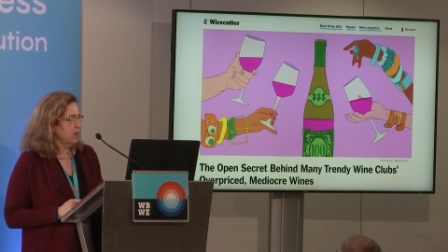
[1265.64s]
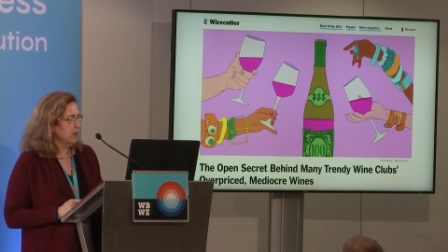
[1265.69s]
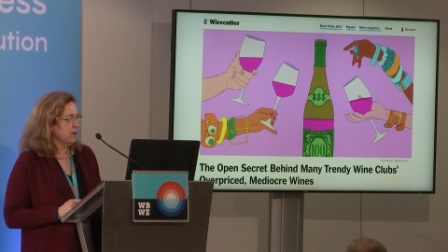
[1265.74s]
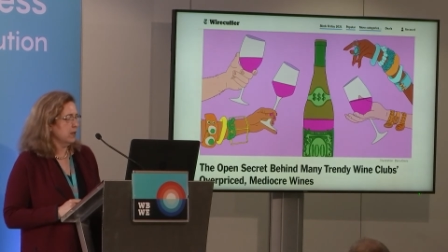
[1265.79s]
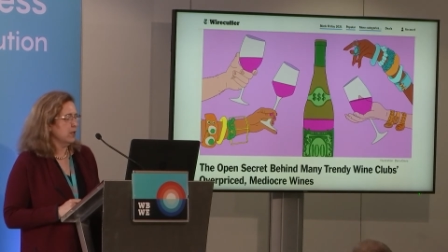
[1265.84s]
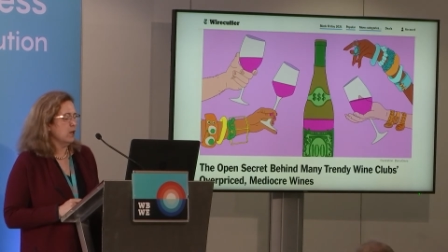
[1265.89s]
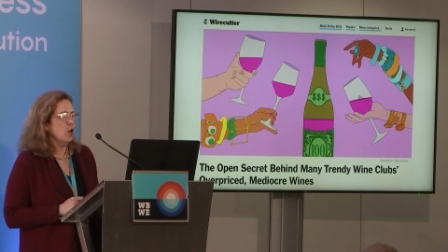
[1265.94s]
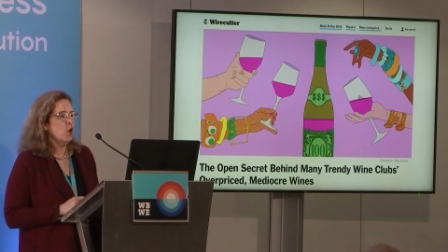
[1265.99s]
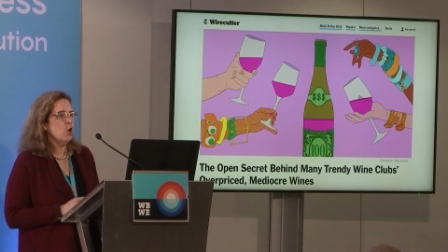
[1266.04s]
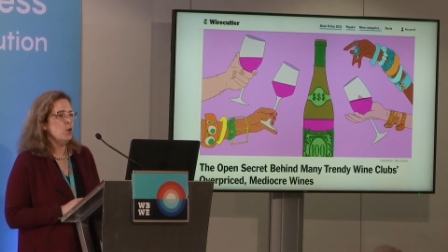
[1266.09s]

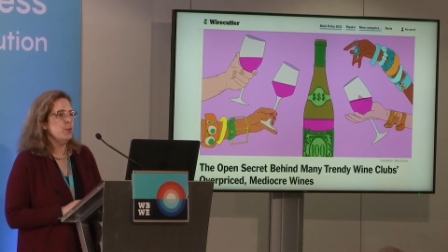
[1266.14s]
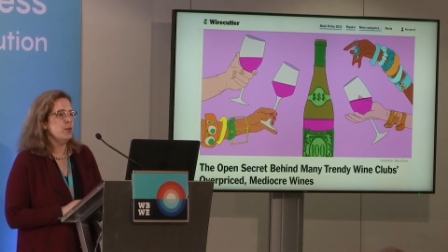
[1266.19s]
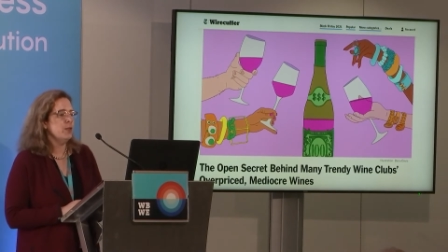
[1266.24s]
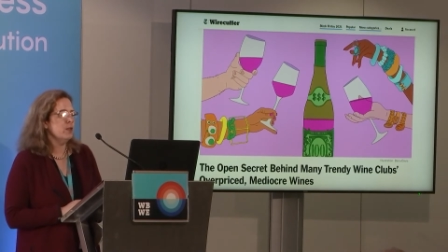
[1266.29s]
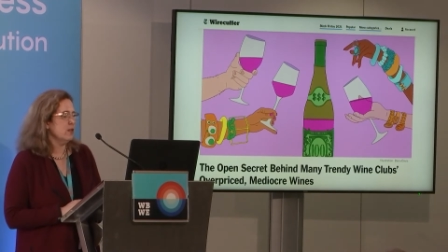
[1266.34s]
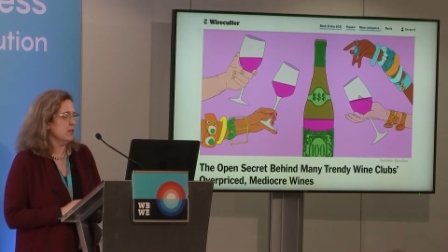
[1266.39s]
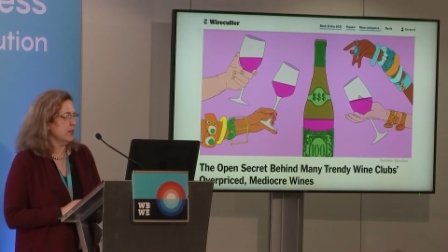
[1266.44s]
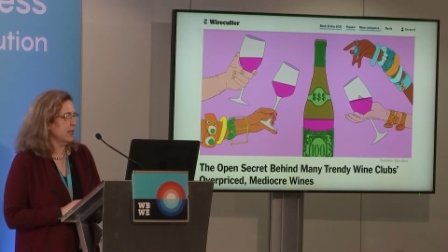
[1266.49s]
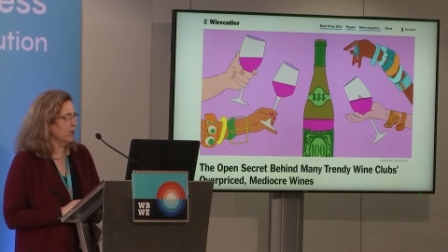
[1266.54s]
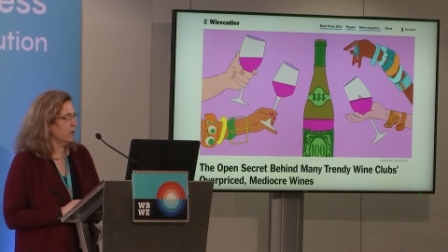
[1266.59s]
the open
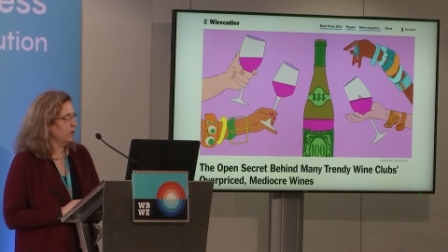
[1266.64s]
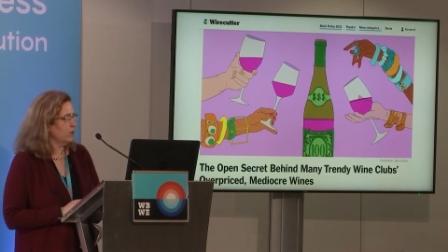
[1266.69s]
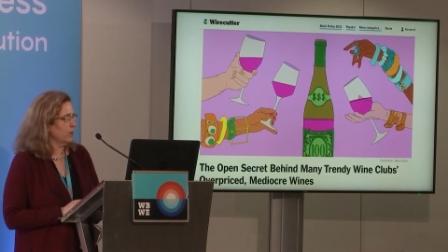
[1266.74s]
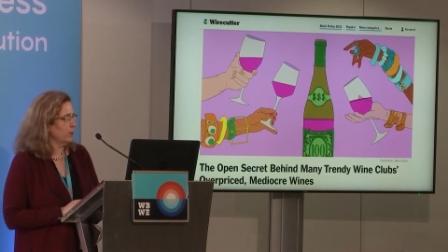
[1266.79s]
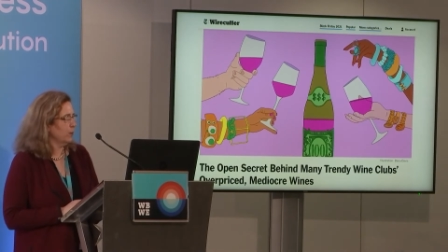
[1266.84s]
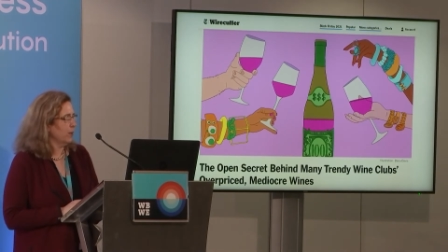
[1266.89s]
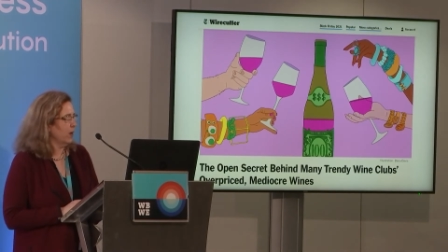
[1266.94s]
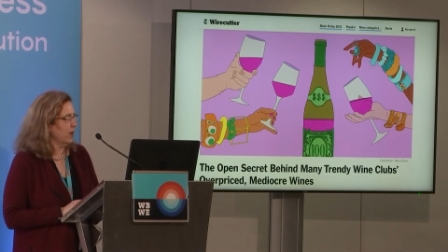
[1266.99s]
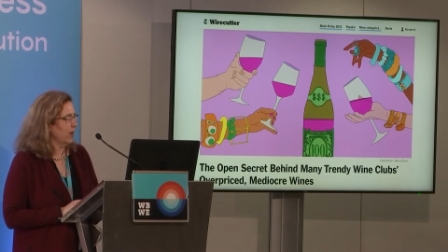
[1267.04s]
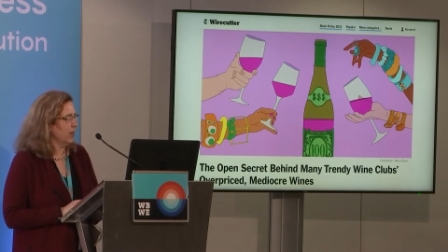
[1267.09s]

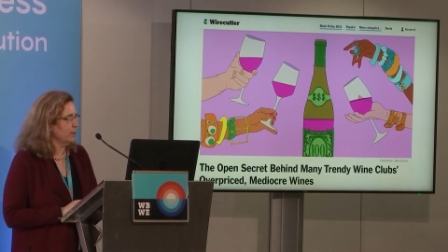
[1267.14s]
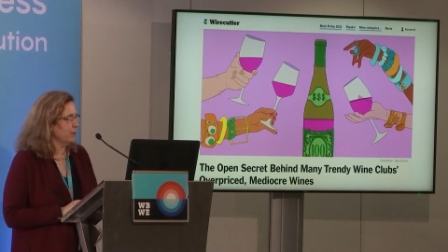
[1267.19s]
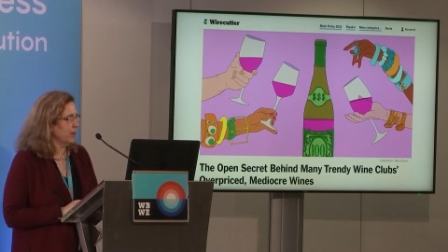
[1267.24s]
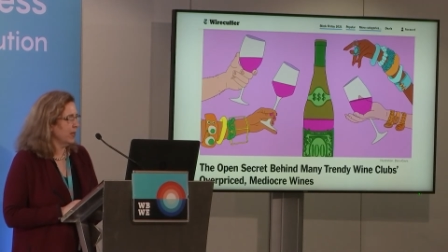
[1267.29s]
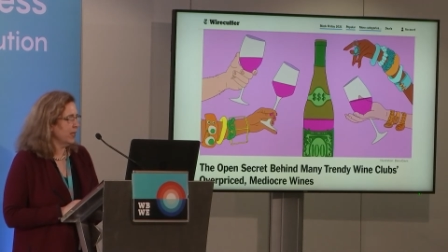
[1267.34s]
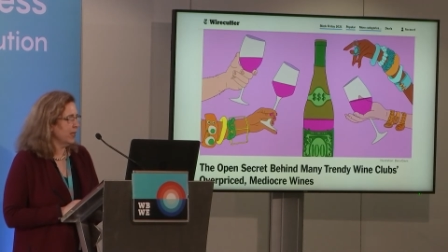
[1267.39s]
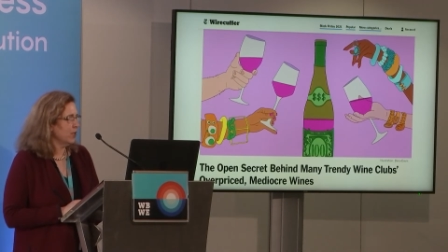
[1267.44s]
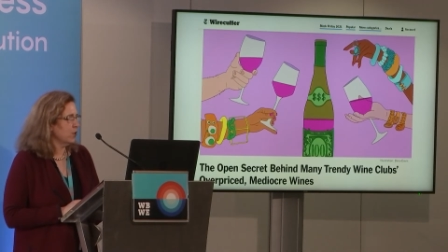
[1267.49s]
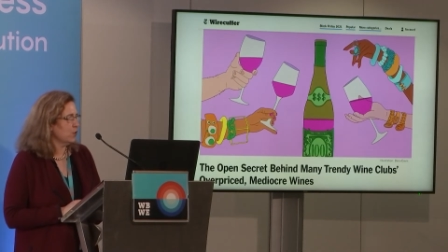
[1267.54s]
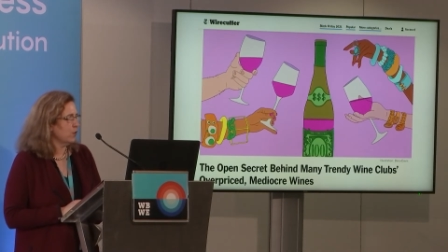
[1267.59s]
secret behind
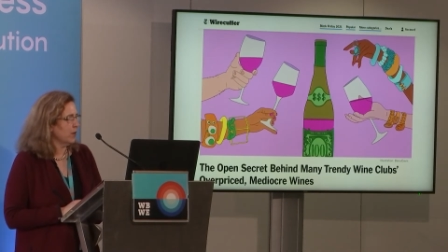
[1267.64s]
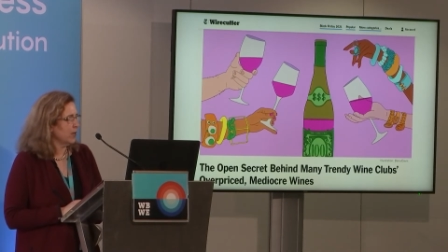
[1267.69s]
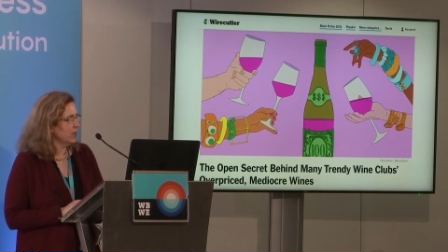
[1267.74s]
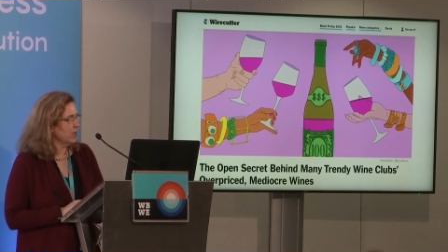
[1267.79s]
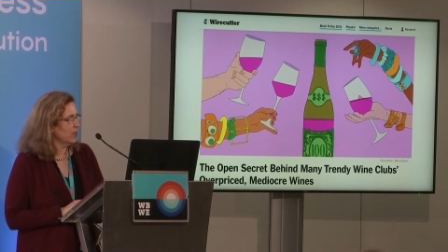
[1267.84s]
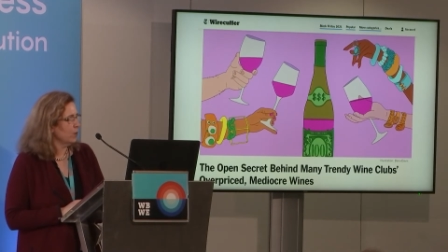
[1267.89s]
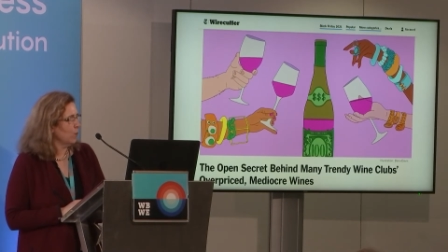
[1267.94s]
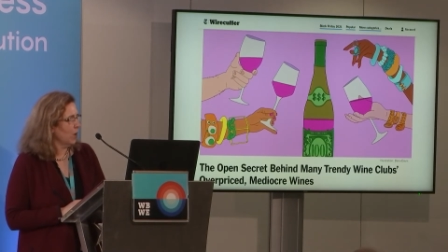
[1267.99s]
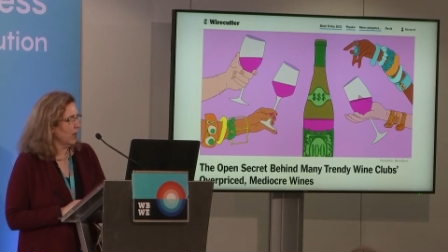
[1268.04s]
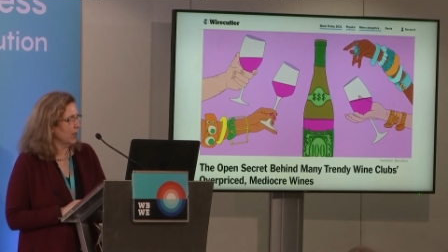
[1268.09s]
many
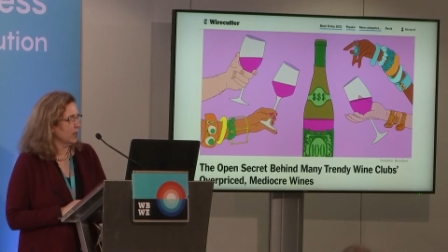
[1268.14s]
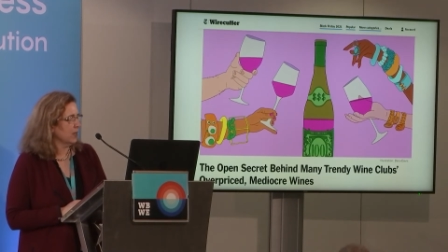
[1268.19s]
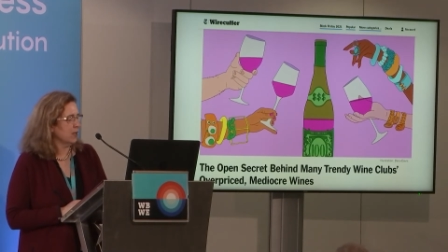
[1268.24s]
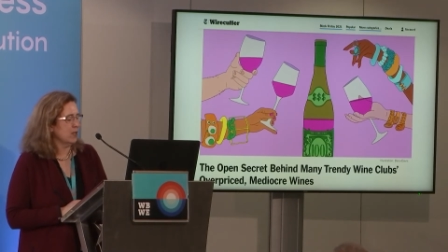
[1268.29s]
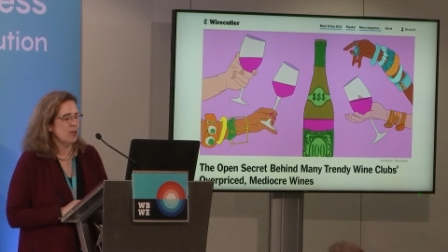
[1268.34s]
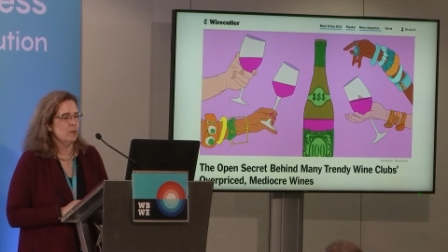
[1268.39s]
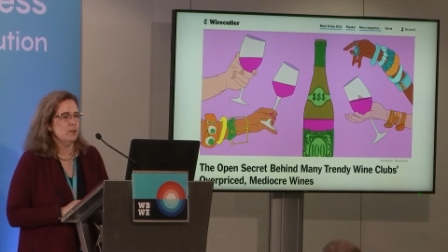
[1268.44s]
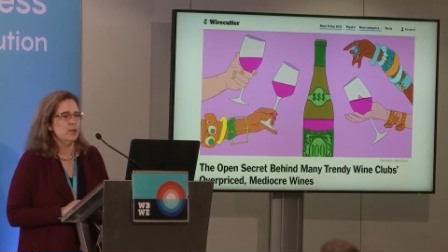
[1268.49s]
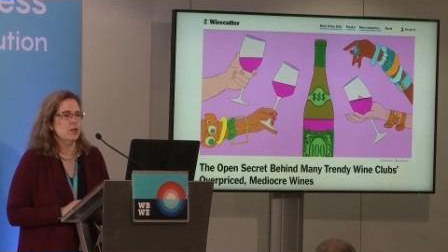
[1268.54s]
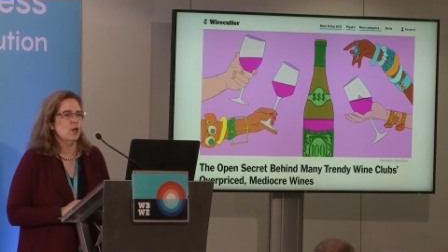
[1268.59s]
trendy wine
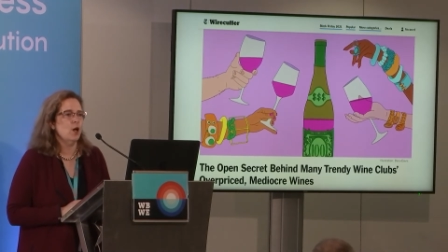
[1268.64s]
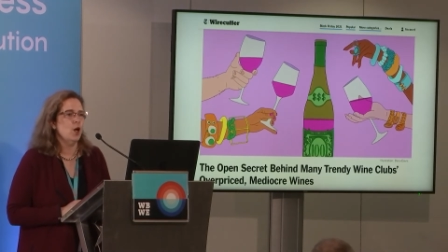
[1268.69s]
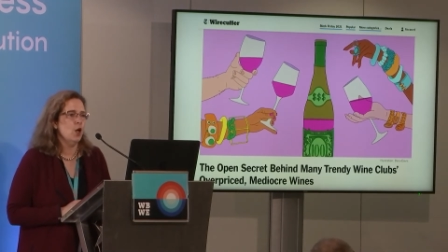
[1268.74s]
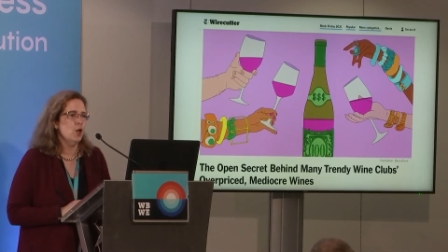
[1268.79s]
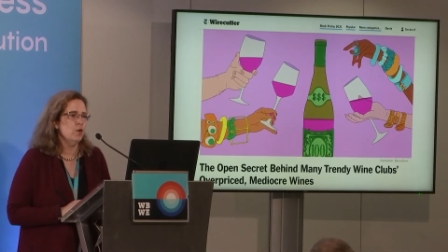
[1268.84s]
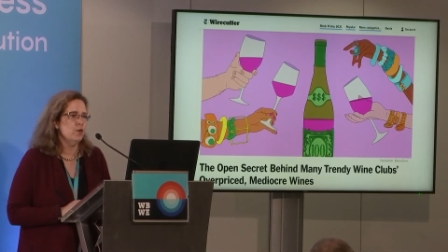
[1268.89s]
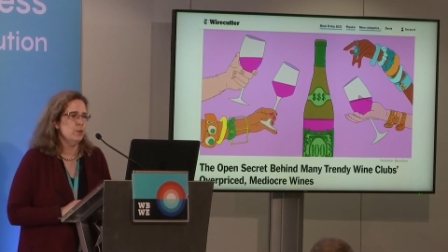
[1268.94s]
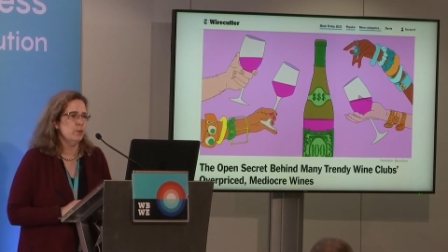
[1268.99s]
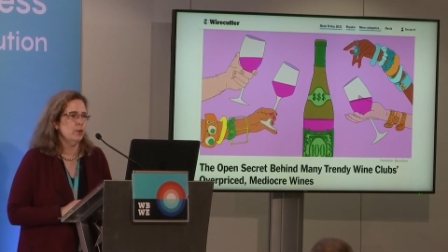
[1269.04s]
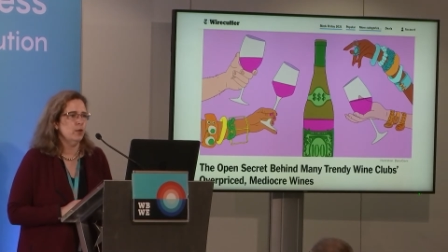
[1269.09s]
clubs'
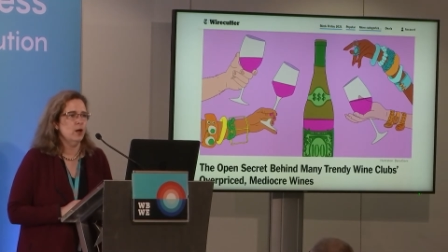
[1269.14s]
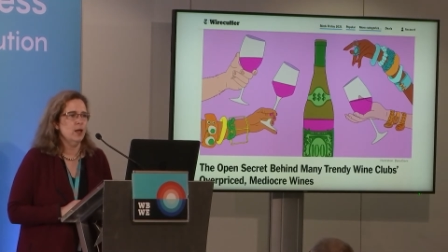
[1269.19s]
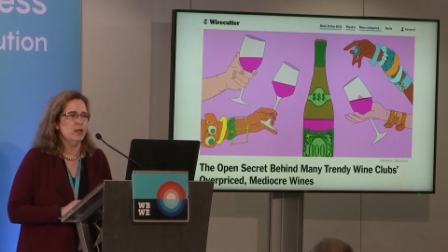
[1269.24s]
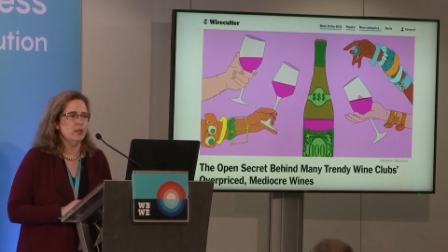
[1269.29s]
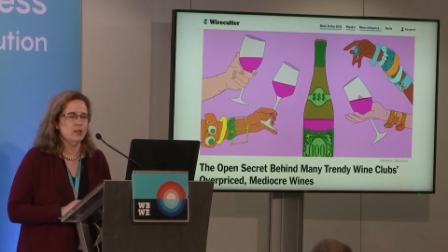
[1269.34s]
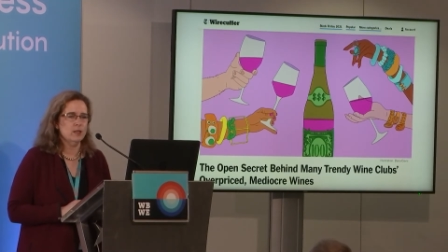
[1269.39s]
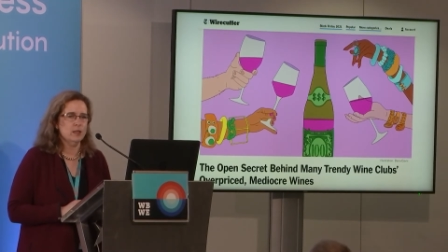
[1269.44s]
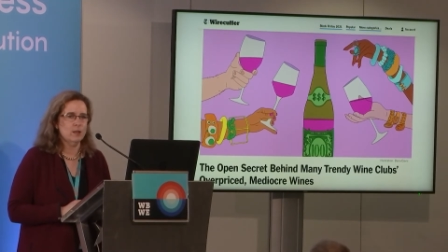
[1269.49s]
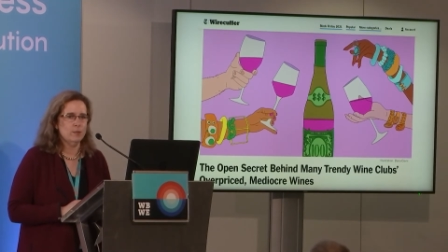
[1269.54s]
overpriced,